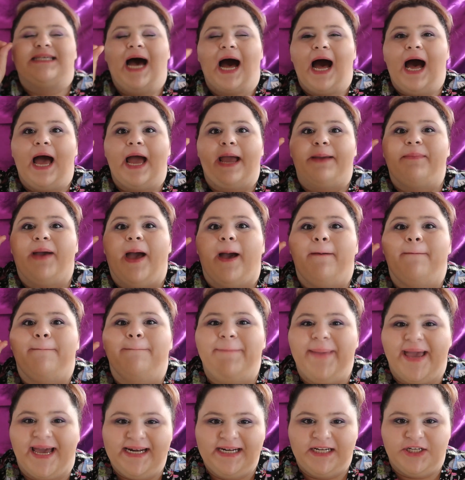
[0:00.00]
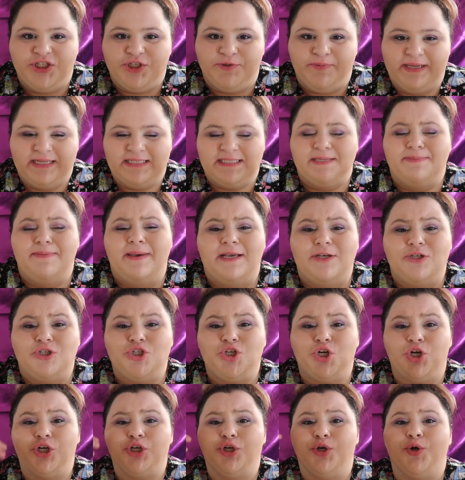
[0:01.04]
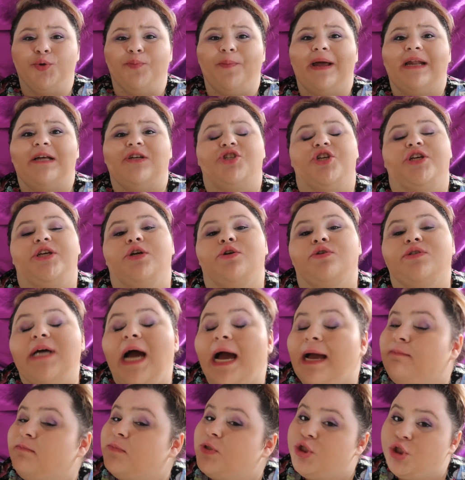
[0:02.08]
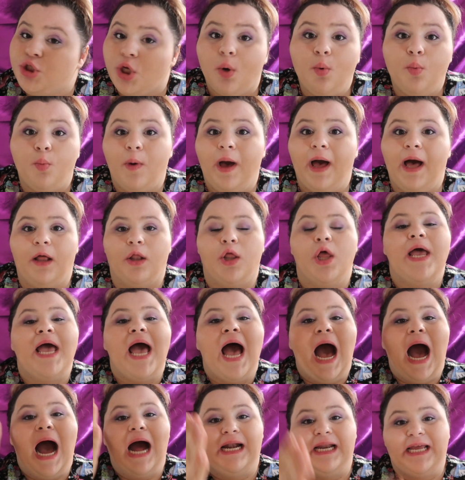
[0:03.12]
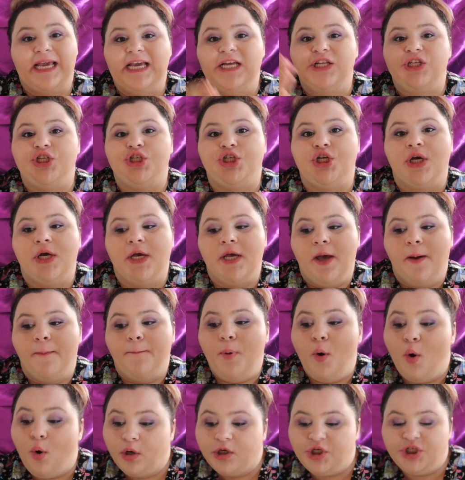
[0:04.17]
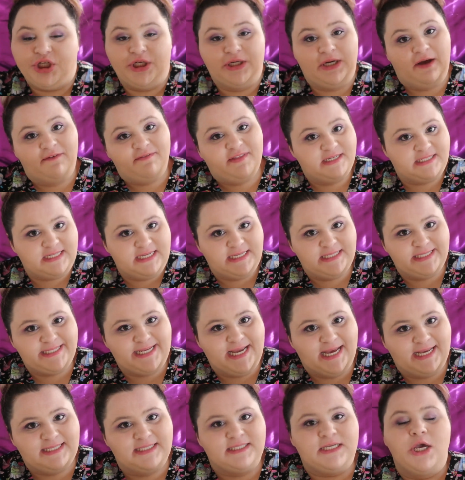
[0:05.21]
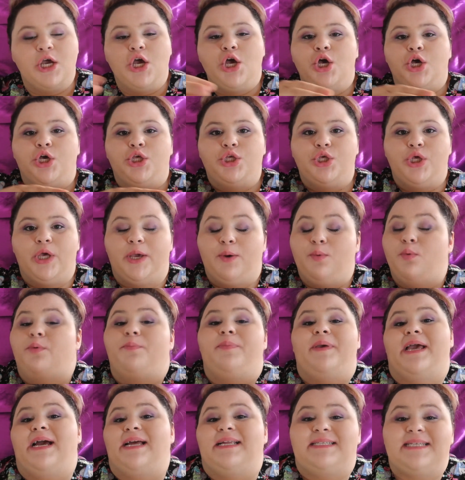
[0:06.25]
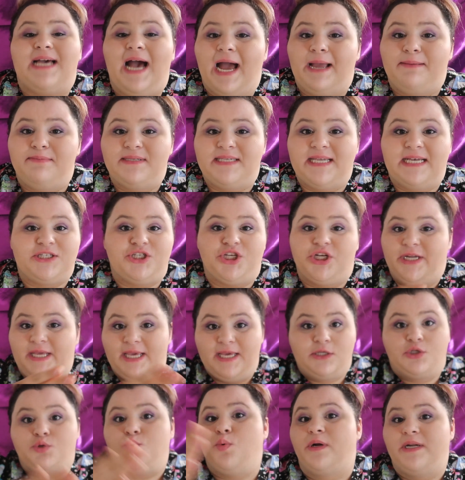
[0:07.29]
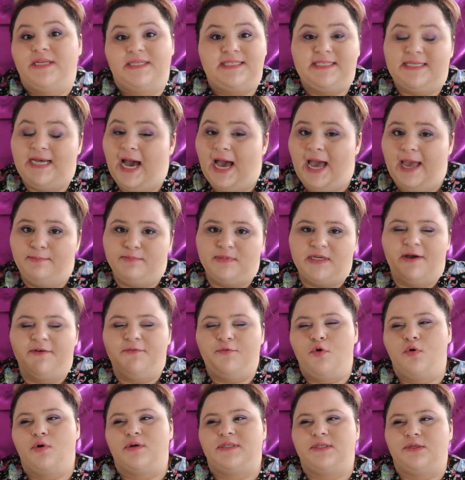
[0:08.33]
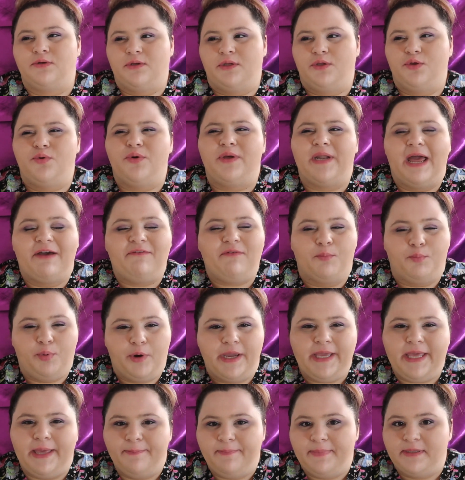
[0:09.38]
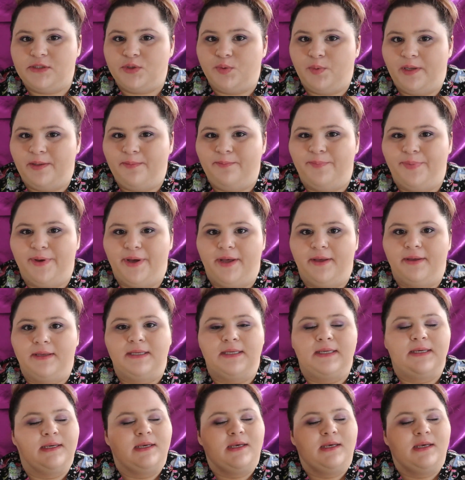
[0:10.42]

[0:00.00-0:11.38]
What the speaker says: time management. Make sure you're managing your time so well. On each portion of the TEAS test, it will be a timed session. Each one is timed. Of course, you can have a break in between, but